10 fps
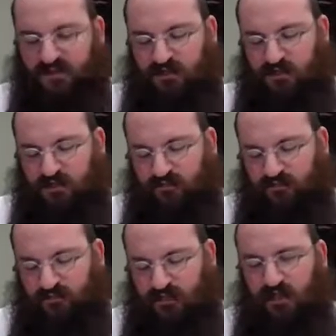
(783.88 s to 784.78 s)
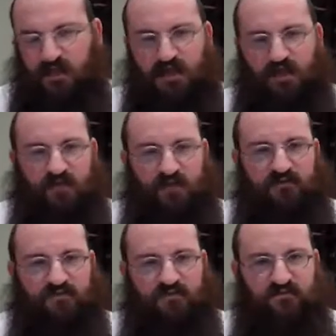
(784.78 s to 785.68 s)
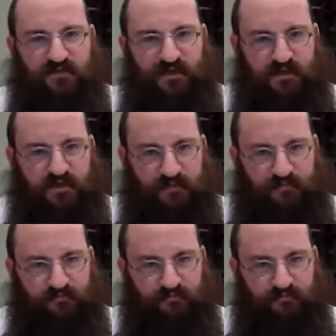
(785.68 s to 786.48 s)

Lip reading: Hashem, a love for Hashem.